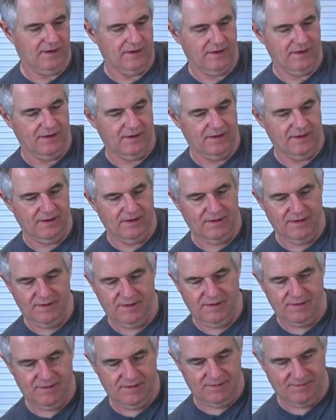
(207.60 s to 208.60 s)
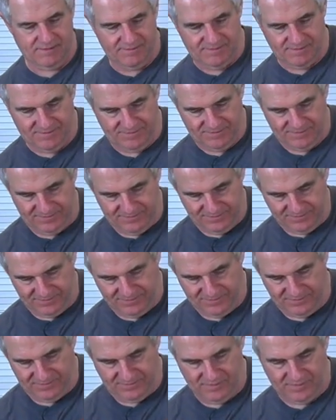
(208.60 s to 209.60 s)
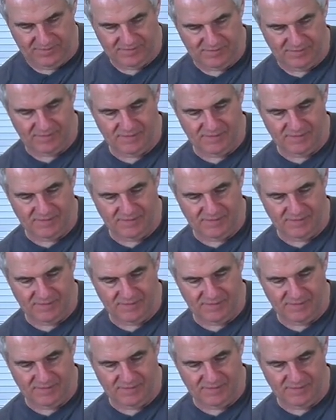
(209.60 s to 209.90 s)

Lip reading: (no one is talking)